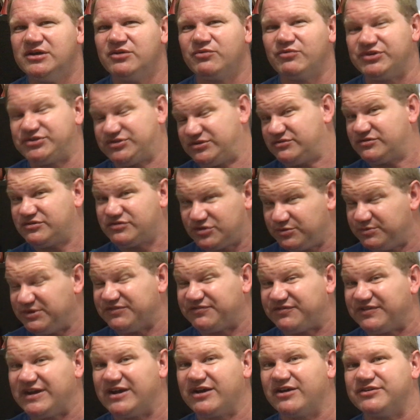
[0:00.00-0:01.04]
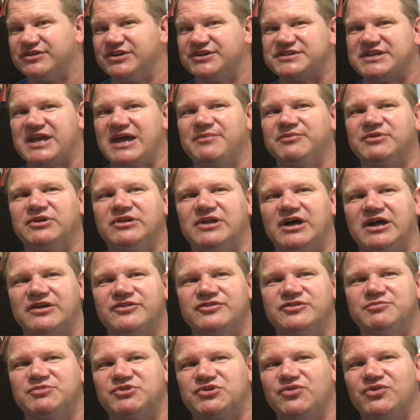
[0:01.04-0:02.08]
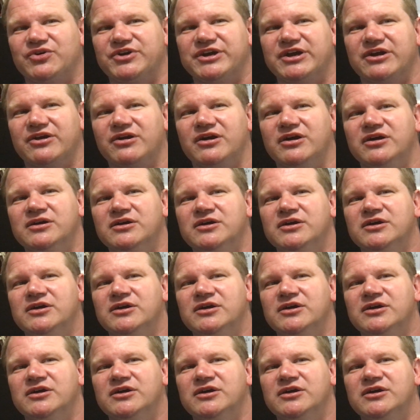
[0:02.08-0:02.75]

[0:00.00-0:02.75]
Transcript: which, to be fair, does happen a lot in the McCoy era.